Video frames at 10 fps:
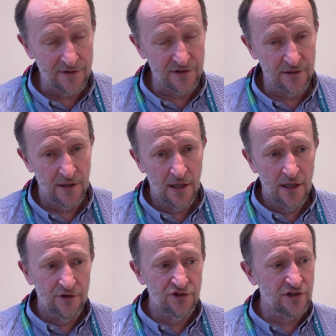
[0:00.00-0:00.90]
acid
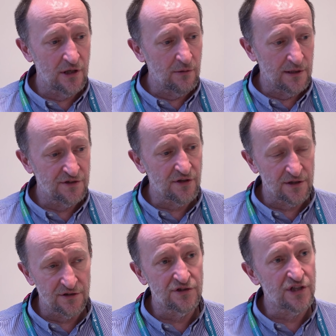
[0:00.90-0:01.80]
slowly
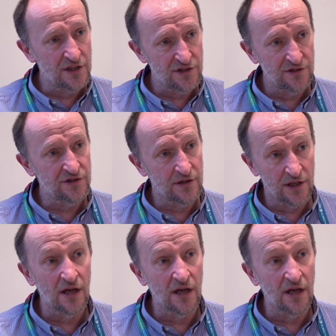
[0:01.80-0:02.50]
started to change into the